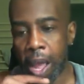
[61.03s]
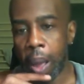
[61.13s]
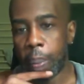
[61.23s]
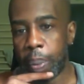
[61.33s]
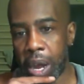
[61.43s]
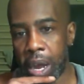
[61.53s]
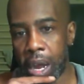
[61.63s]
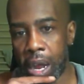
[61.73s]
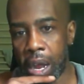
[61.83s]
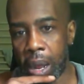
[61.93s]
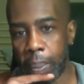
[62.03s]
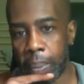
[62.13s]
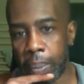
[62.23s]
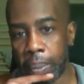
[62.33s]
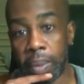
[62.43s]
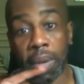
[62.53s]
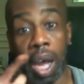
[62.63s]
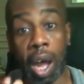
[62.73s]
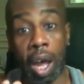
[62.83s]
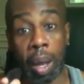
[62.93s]
but um,
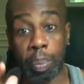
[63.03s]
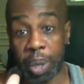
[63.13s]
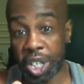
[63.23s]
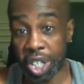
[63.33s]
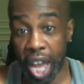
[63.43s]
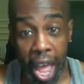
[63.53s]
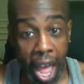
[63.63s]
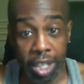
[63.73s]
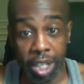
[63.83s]
ah, big shout out to